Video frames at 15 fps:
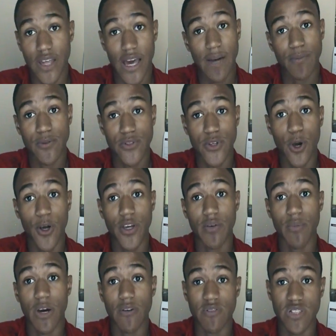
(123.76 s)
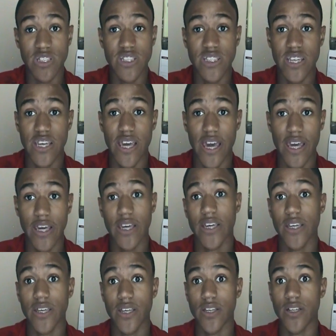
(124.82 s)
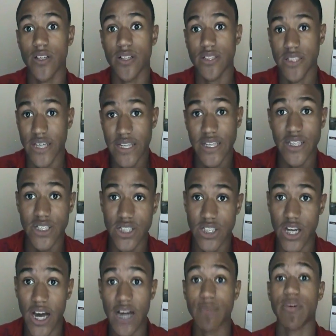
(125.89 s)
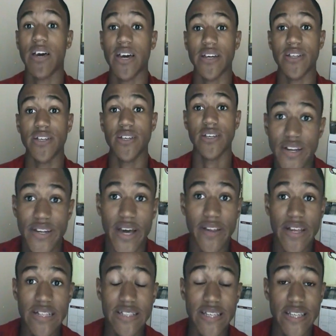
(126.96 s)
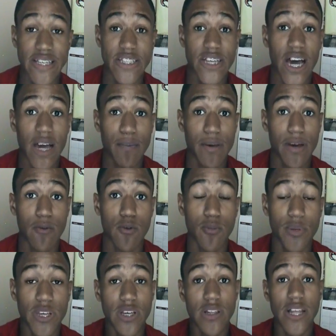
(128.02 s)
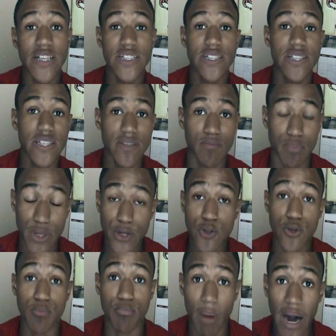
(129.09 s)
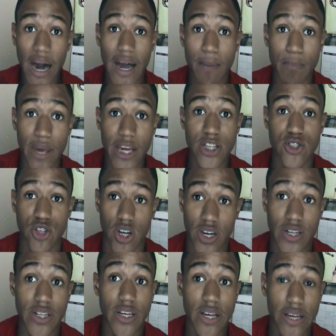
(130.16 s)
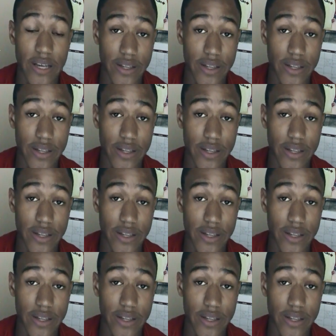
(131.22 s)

Apple's talking about releasing a 10-inch iPad. Now, that 10-inch iPad will be allegedly built by Pegatron.